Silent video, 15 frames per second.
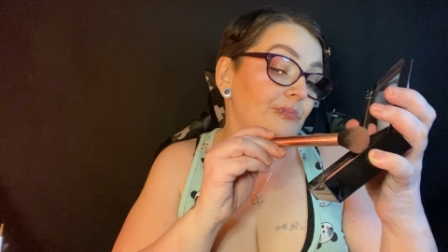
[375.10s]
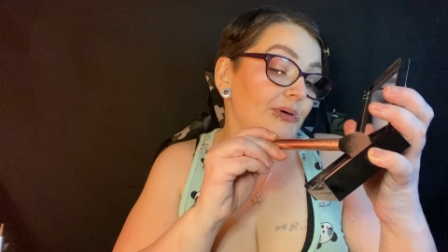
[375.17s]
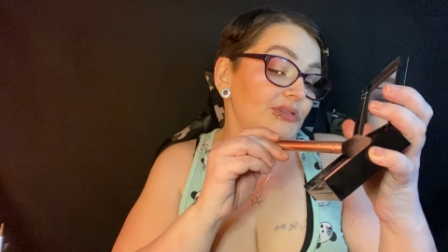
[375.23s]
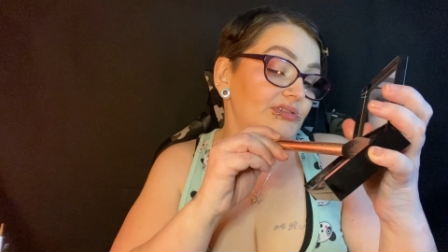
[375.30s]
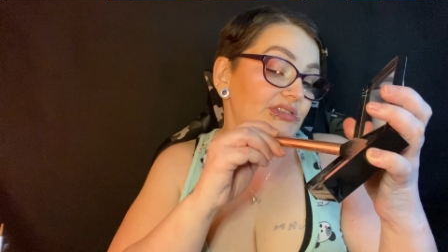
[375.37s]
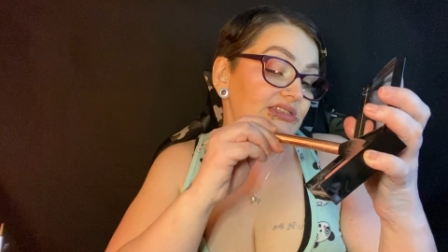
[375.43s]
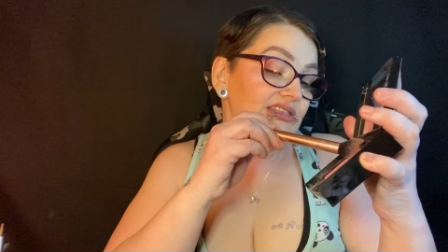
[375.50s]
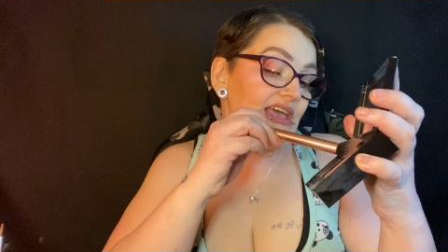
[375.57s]
but
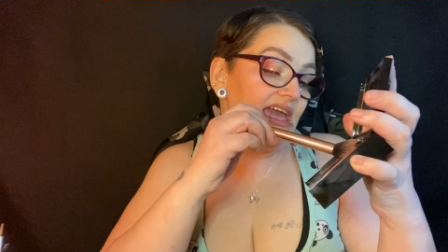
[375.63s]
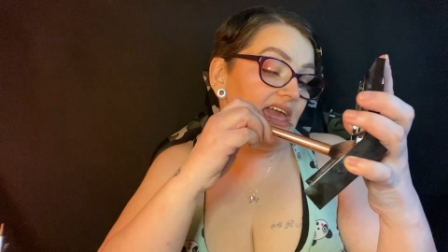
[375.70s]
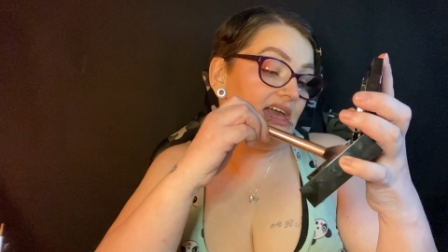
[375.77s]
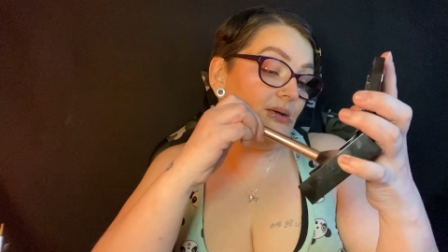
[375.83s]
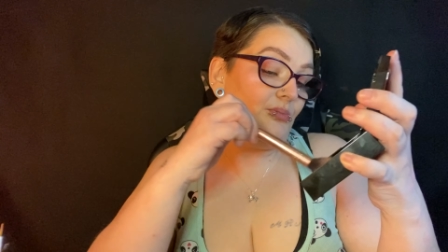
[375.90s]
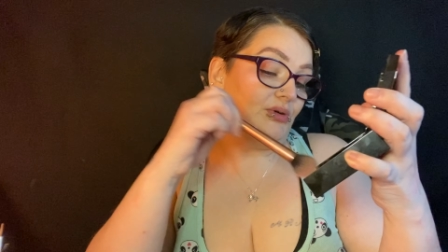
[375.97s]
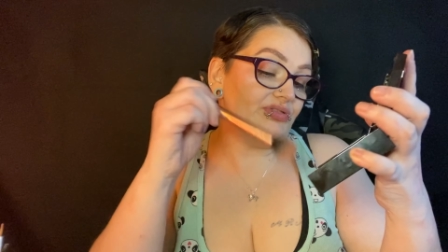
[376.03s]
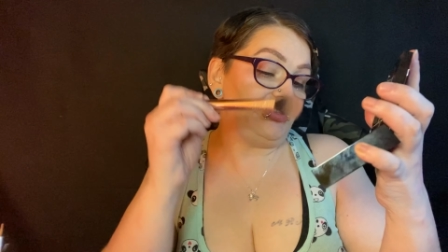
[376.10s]

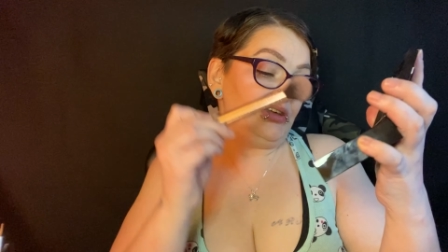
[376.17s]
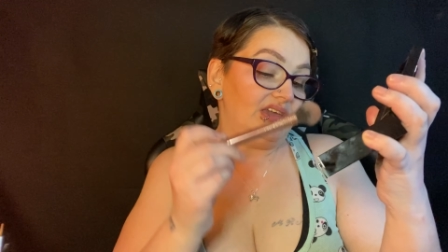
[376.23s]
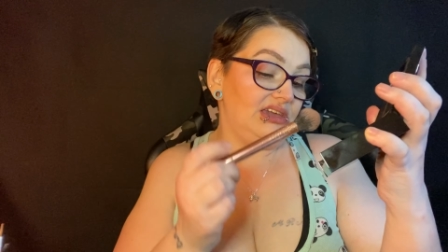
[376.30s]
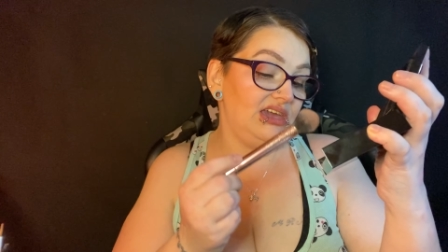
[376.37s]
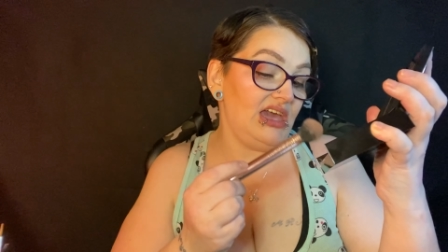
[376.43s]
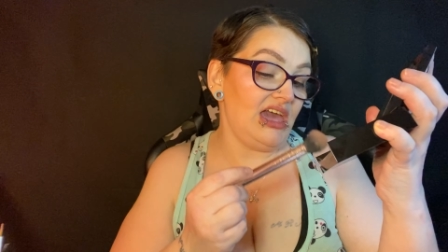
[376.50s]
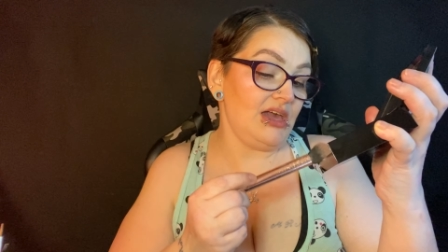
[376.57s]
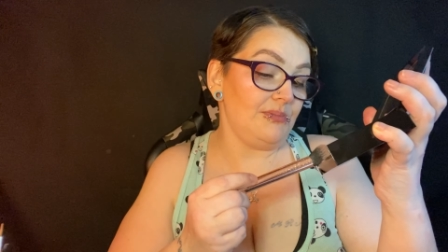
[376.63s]
damn with the
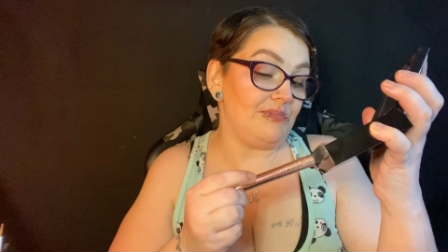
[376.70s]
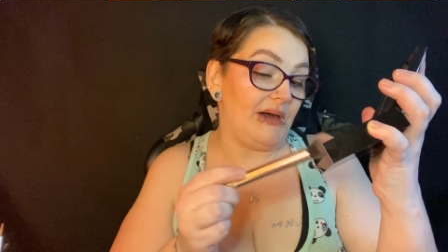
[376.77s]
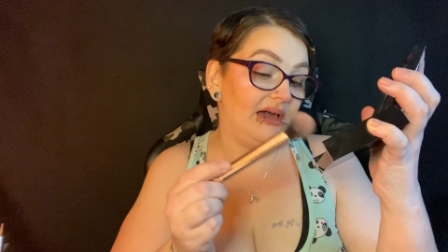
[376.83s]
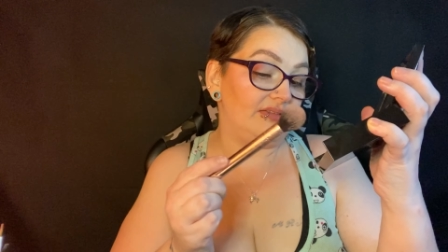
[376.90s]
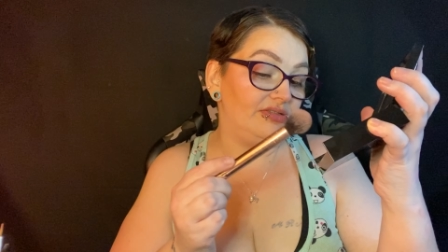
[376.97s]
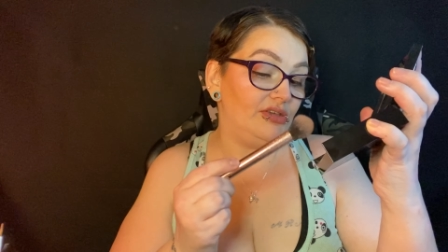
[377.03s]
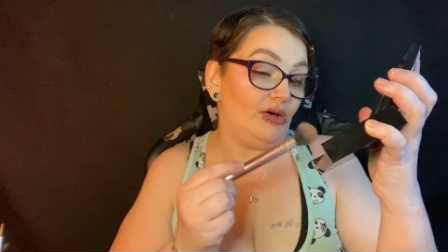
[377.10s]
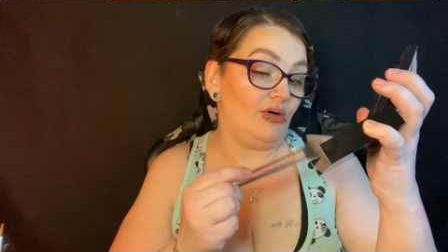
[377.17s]
kickback
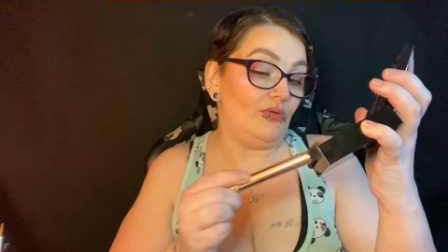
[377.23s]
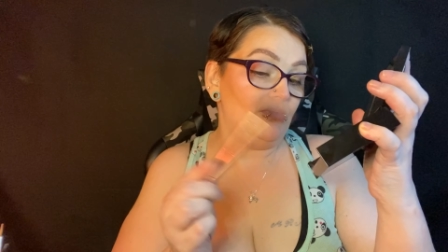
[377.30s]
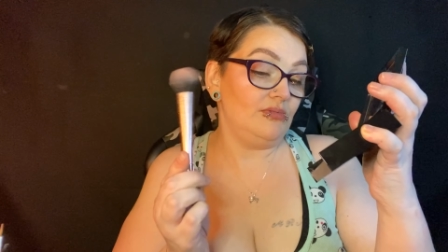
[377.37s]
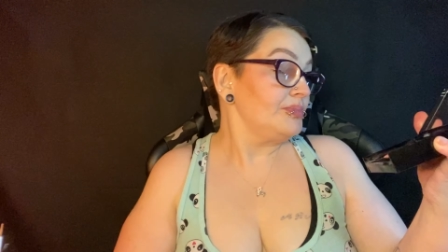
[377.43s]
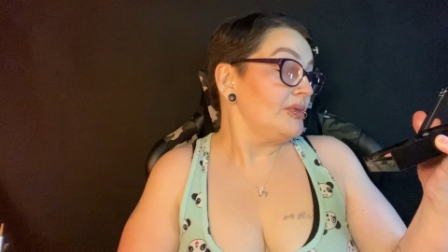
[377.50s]
though.